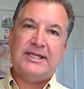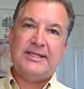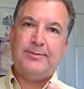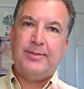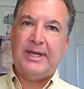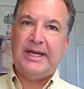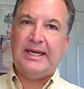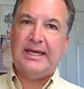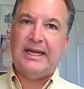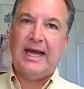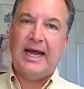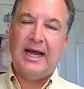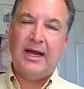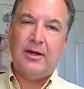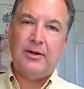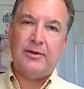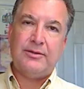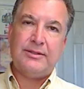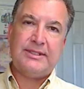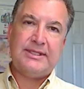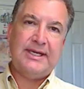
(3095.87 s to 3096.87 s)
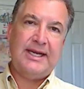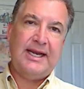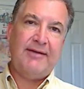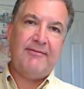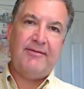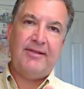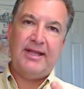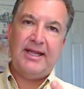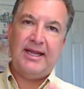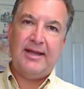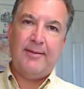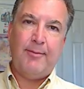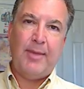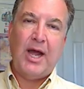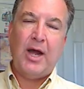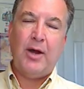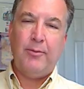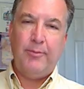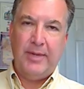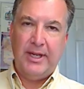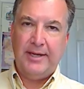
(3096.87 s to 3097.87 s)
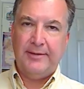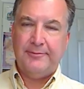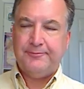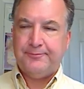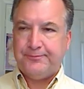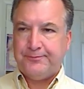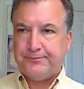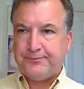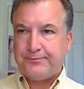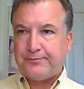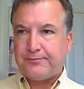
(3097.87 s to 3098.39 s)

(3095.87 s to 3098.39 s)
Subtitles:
my speed dials and everything about me